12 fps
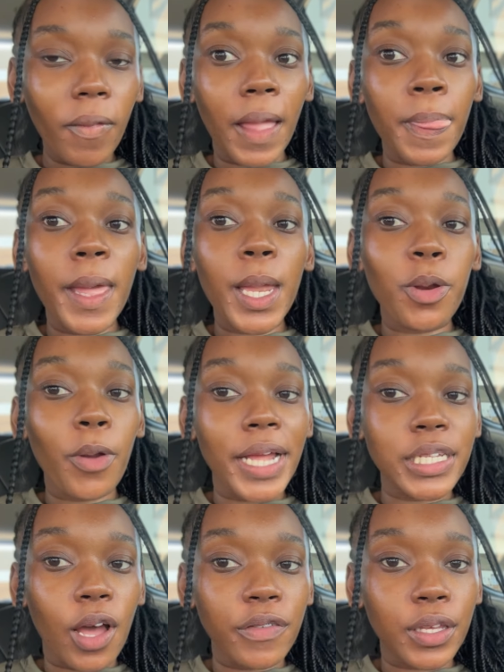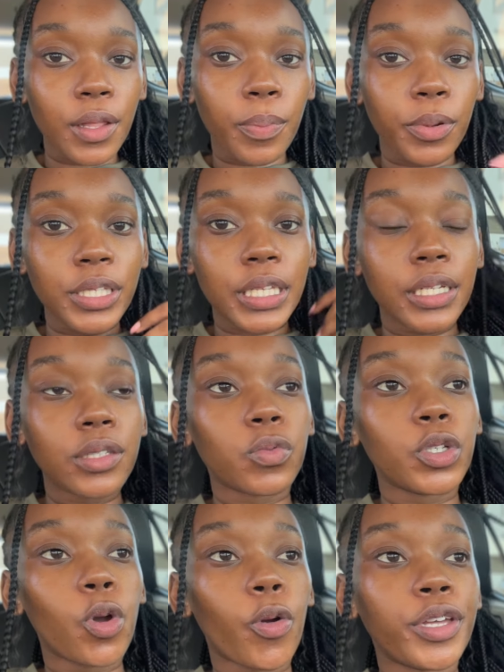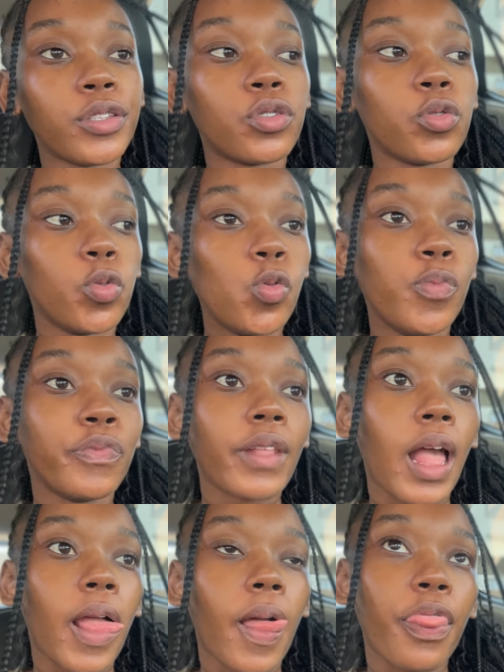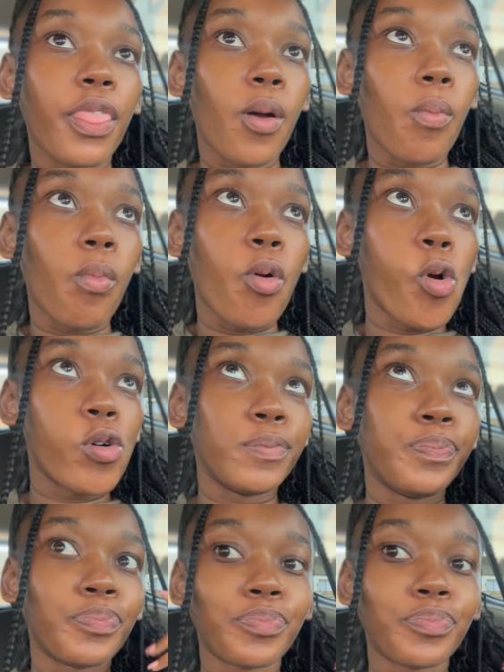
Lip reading: And then right after the precinct, we're going to the mall.